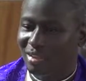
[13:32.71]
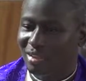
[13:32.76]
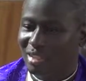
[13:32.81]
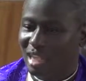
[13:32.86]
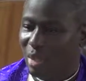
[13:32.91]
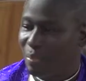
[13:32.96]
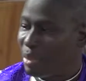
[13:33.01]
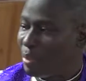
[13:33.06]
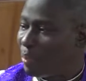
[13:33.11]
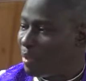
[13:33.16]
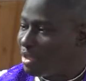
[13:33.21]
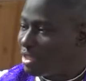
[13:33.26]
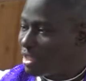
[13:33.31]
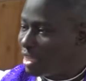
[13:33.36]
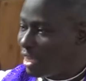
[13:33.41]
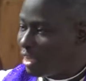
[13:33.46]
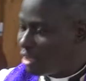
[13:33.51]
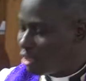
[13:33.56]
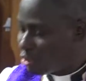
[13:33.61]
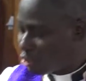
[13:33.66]
some people
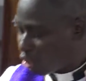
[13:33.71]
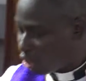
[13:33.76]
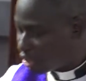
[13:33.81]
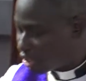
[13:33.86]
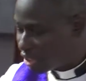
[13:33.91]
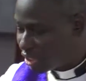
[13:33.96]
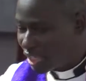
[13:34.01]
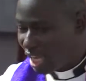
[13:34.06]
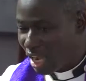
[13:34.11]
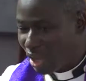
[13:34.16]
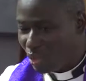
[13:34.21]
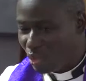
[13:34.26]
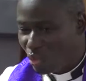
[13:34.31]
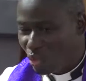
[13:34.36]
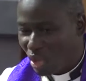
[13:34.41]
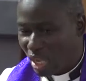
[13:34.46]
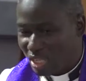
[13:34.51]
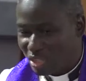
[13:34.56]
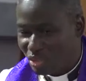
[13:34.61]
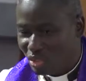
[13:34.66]
say he wrote down
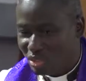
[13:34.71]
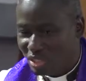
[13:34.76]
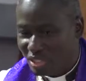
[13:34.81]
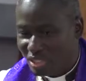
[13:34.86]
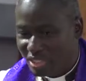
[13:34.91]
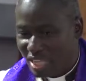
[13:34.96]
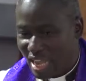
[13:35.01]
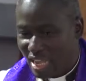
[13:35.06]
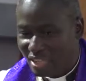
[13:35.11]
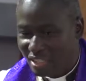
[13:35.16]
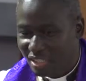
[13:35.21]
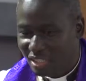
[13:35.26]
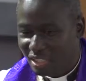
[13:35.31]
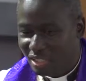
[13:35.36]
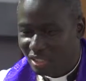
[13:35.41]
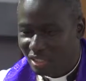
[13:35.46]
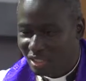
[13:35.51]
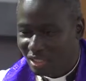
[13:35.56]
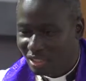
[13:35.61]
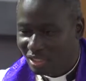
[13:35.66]
who has not done
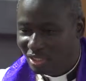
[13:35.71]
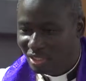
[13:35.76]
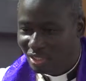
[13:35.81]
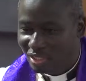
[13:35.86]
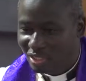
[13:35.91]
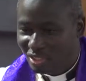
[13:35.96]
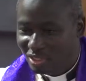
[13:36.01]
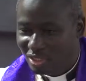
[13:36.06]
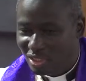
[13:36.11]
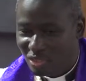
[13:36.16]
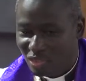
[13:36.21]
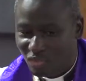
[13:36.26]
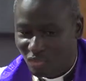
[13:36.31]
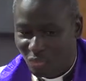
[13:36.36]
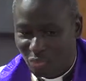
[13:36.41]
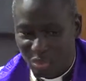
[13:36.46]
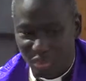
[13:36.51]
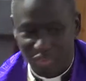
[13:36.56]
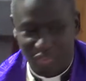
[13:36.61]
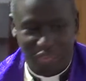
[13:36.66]
it, uh,
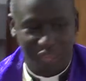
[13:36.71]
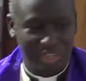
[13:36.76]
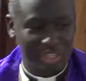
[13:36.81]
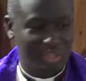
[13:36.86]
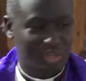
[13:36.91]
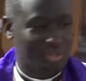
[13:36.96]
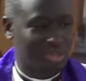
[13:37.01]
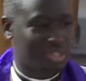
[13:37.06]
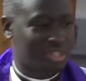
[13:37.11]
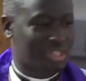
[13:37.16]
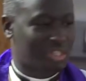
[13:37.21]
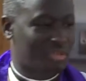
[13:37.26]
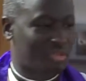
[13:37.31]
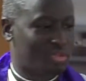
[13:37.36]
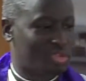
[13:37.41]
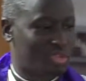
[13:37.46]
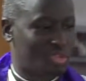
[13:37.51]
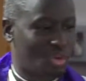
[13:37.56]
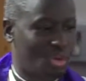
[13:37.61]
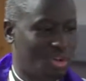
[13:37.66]
be the first to,
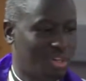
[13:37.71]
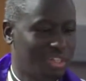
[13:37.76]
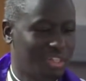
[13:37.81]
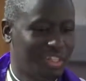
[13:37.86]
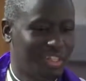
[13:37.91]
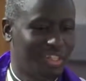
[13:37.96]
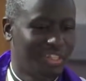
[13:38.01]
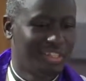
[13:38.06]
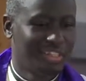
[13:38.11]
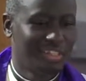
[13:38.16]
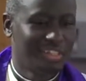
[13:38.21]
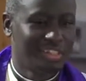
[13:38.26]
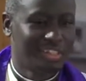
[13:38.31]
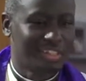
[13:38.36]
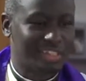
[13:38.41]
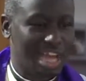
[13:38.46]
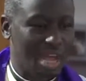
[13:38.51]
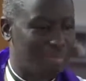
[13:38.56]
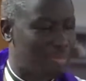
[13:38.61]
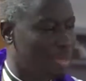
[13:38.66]
to stone.
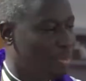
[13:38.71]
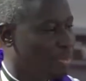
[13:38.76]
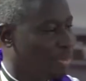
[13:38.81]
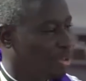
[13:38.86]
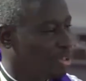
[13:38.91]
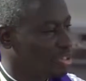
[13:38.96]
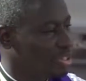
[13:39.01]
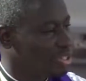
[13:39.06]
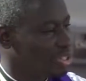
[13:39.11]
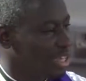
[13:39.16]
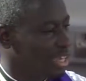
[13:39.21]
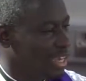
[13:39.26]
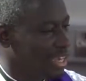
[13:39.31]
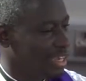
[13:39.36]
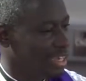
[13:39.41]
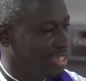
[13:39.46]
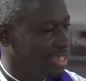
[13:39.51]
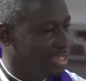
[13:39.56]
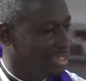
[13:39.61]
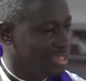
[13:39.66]
Some people
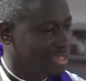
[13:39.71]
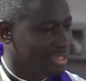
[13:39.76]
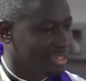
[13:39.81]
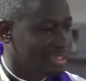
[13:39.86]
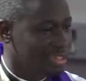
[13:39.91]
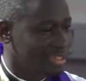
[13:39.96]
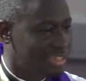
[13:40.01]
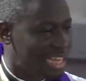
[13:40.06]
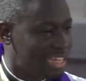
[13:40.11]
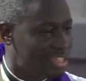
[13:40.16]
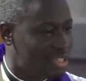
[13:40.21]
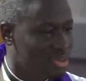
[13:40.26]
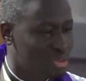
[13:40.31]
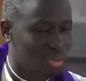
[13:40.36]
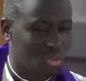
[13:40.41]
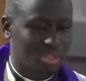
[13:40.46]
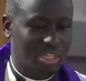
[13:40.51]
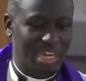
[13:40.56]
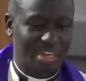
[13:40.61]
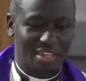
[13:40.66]
say he just
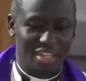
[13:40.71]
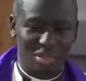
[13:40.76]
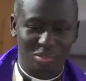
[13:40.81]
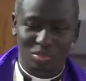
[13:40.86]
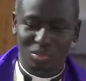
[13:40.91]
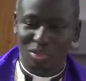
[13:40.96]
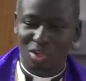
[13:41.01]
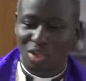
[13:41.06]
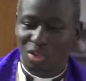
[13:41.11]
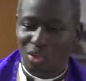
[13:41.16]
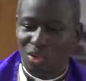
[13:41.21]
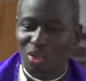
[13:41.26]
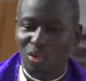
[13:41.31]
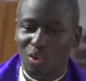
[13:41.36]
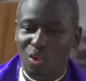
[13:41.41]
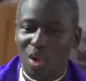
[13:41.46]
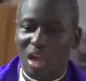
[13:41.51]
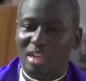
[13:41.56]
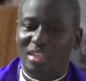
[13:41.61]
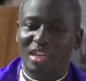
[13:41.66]
looked at them.
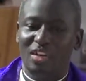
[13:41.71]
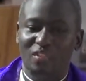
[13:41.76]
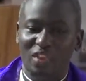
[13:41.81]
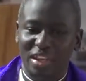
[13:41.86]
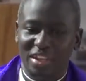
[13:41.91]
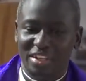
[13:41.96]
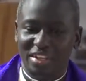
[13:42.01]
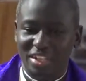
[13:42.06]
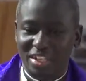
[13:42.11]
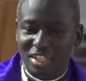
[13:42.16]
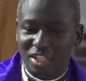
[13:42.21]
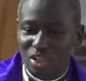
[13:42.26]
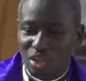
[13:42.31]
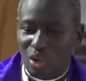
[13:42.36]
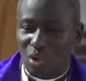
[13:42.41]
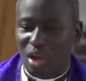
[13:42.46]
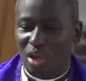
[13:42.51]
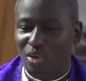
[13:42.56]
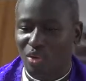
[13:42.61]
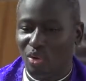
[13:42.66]
Whatever he did,
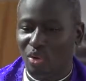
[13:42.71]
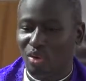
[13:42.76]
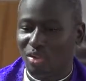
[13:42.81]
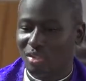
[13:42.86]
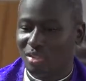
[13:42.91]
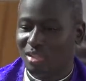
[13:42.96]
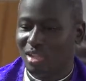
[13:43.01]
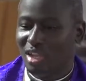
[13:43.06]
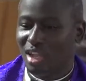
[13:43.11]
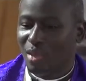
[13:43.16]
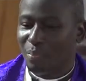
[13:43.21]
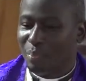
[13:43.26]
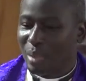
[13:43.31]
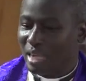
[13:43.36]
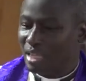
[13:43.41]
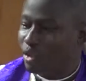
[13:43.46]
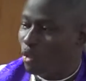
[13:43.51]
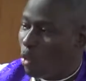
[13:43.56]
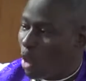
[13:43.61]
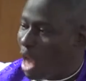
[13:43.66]
no one knows.
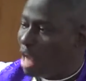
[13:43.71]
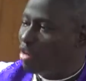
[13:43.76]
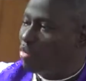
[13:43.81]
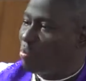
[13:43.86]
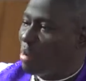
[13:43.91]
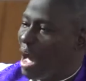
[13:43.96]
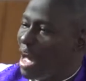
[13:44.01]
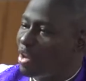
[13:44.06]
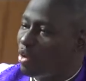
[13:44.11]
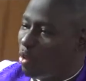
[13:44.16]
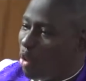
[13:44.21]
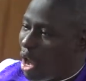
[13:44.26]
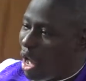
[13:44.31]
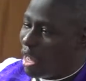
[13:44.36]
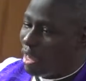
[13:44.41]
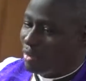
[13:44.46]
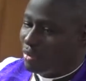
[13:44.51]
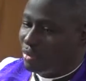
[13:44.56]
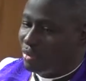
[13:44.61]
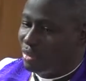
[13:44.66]
But one by
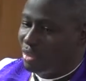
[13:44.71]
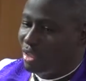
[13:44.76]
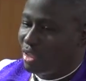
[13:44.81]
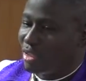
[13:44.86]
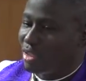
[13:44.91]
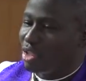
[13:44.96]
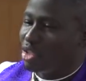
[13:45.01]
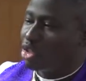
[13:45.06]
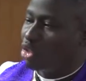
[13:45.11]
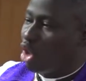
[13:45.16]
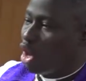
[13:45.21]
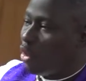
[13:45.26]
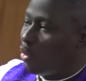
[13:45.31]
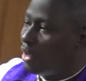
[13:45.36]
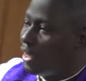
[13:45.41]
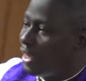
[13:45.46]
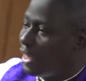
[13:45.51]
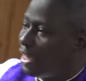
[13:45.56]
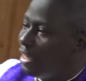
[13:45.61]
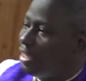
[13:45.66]
one,
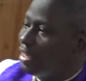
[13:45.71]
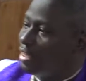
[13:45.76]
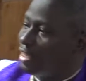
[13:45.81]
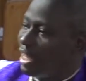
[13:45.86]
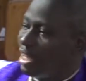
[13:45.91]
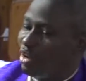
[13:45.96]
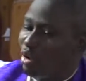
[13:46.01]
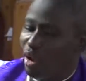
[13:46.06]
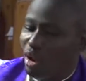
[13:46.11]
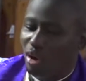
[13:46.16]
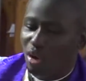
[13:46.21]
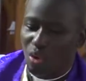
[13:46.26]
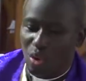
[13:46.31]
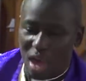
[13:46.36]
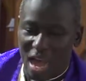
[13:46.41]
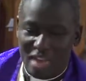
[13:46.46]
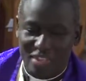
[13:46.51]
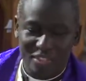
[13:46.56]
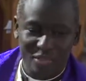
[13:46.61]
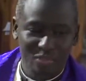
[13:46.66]
slowly, they all
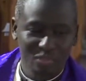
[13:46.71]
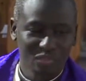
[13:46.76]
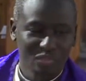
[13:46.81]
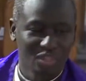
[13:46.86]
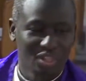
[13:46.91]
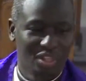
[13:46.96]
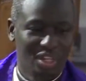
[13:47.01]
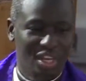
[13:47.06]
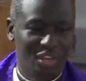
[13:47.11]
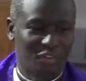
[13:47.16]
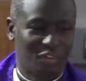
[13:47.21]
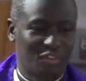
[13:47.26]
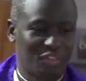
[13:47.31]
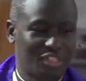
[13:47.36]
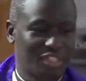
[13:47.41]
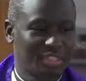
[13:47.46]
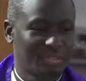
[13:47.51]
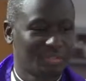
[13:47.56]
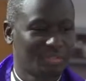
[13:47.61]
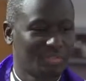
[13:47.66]
what?
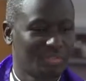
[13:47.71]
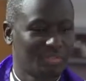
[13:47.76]
Left.